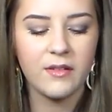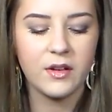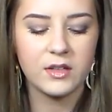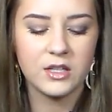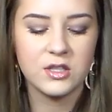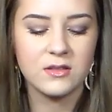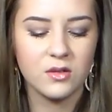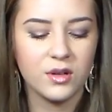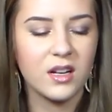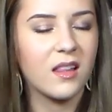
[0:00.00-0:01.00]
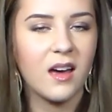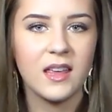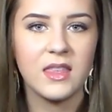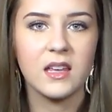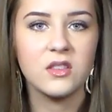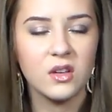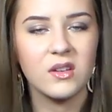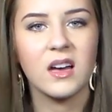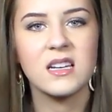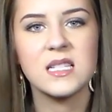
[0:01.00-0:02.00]
foundation's not gonna lie, they
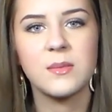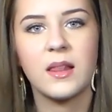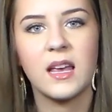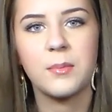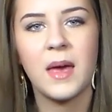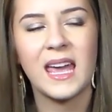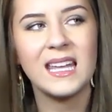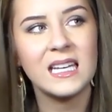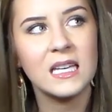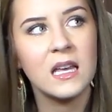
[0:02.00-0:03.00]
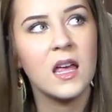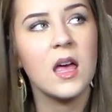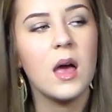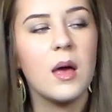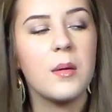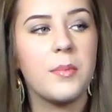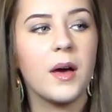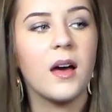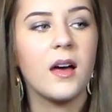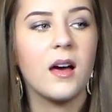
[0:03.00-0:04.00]
do kind of smell like paint,
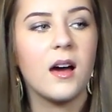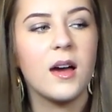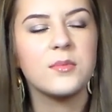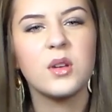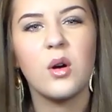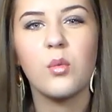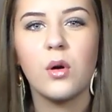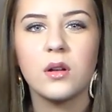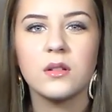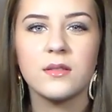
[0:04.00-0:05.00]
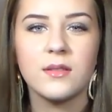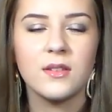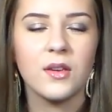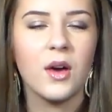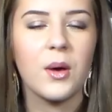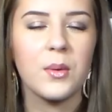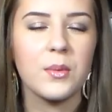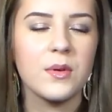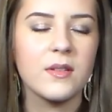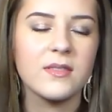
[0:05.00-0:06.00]
but I'm not one to
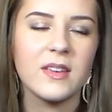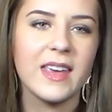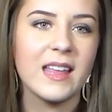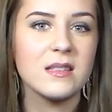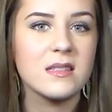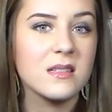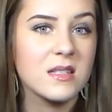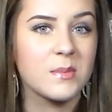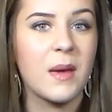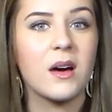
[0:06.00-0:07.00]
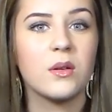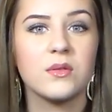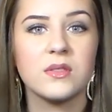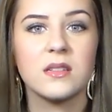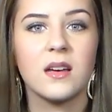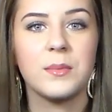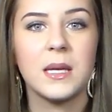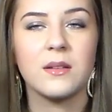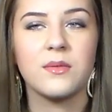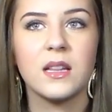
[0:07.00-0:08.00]
go against smells. I
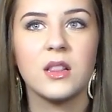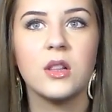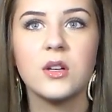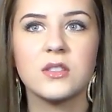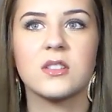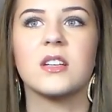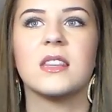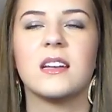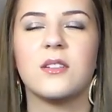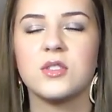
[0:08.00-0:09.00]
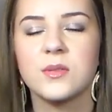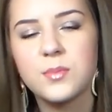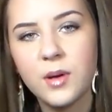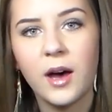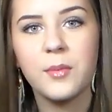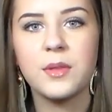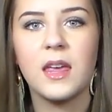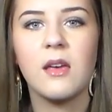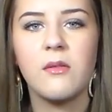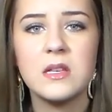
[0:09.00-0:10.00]
mean, if it looks good, then I'll just put up
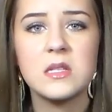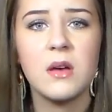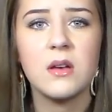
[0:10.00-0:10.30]
with it. If it